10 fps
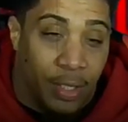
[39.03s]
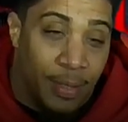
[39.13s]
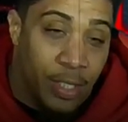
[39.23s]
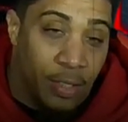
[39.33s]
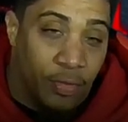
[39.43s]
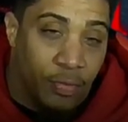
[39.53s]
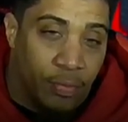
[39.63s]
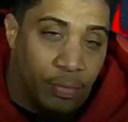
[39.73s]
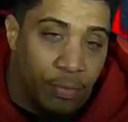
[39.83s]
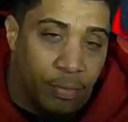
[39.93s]
like myself,
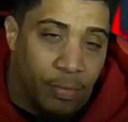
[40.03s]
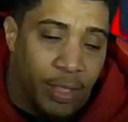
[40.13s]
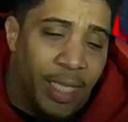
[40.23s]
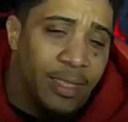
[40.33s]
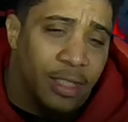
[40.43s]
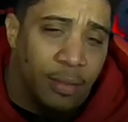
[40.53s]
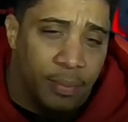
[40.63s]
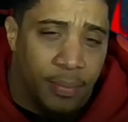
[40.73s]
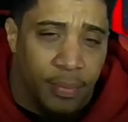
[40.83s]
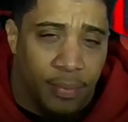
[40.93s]
enhance it,
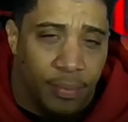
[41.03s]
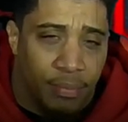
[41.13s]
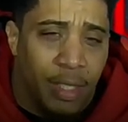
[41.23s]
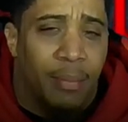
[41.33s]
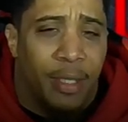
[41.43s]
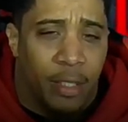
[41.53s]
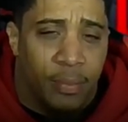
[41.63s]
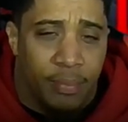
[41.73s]
make it better.